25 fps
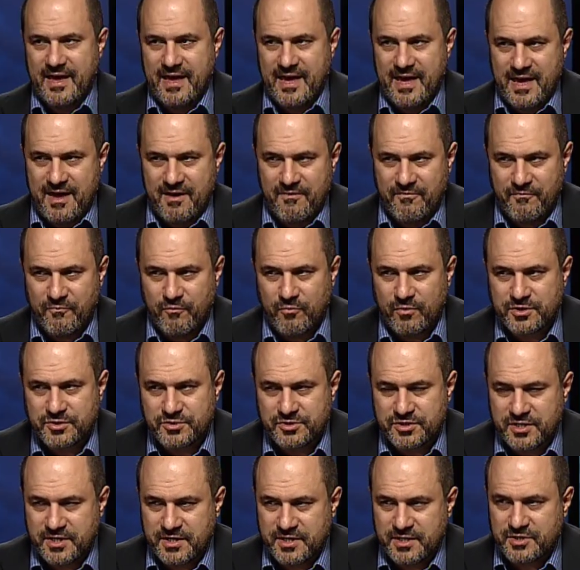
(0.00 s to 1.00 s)
If what you're
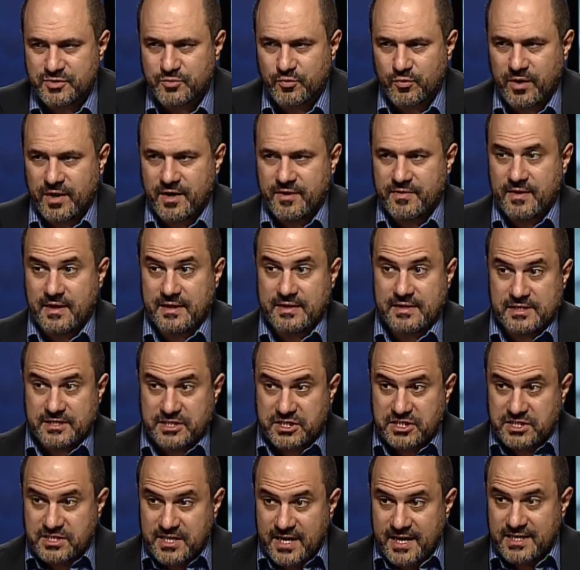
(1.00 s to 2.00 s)
saying is right, that the
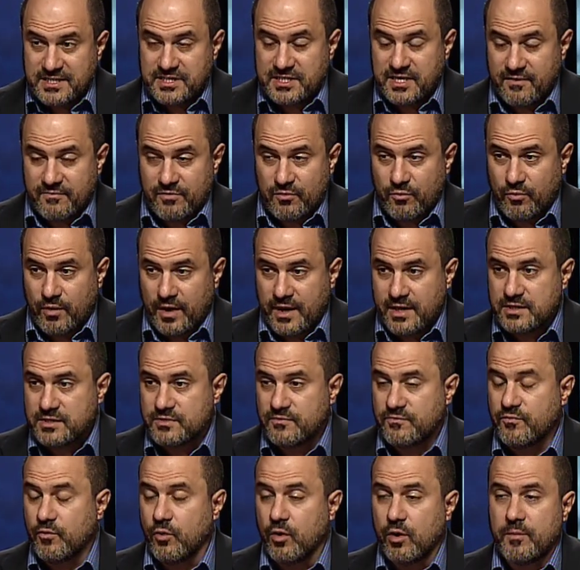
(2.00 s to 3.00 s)
states have the right to
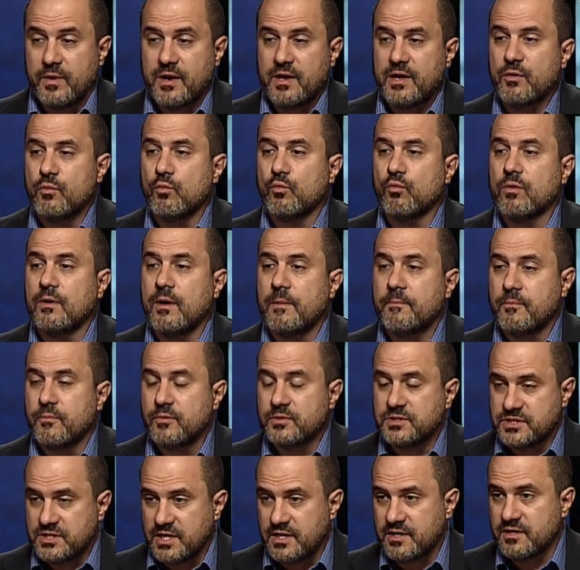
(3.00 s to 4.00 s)
form any
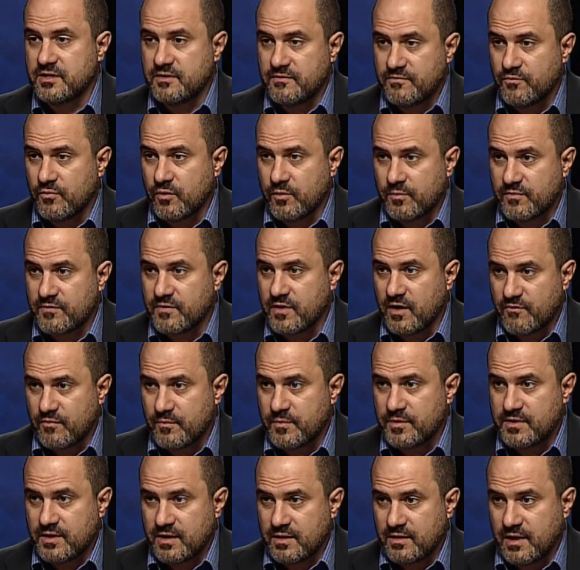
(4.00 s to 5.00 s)
representative form of
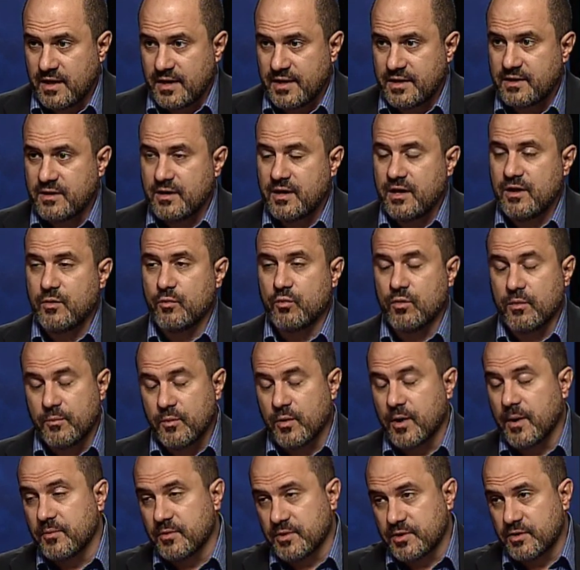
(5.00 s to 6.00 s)
government they like, any
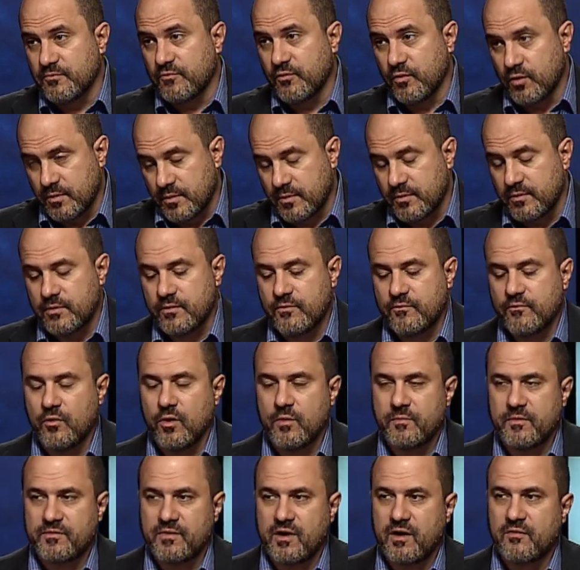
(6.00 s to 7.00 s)
Republican
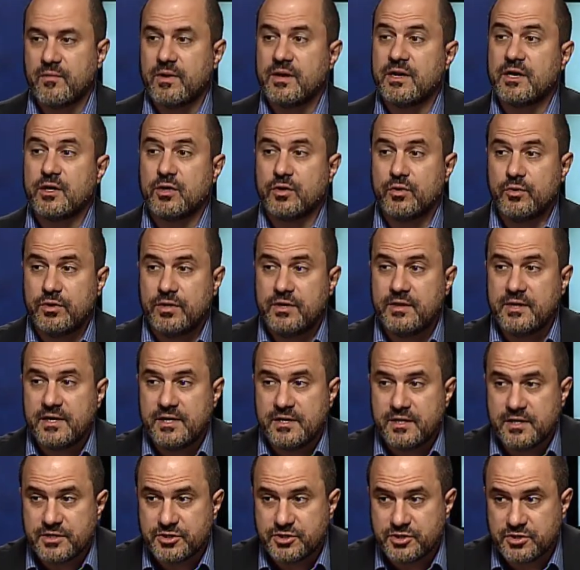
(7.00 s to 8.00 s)
form of government, including the
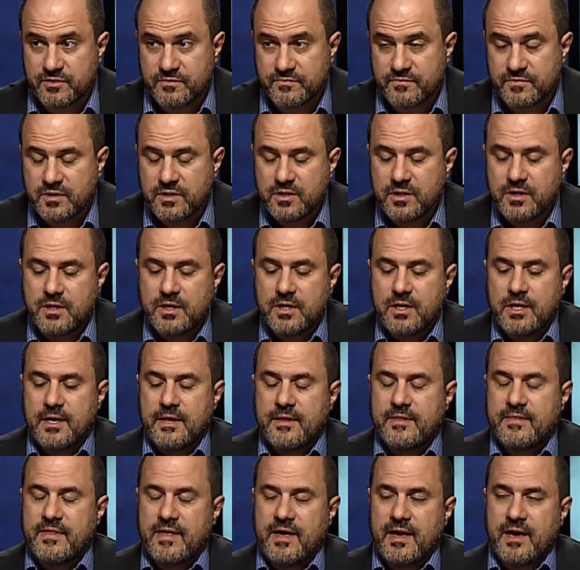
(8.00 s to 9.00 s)
initiative,
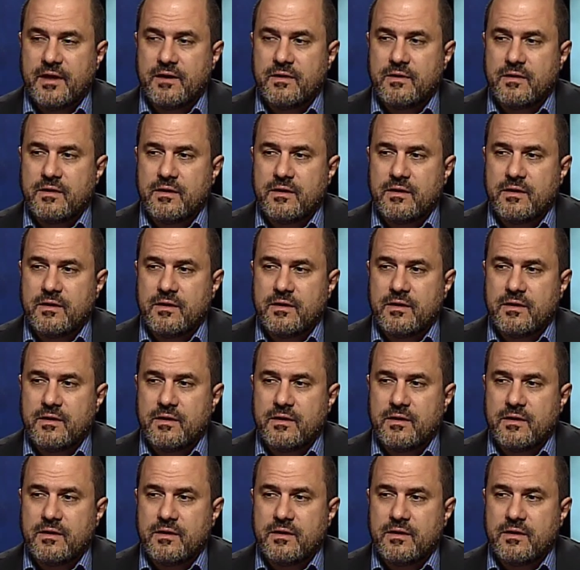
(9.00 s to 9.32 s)
that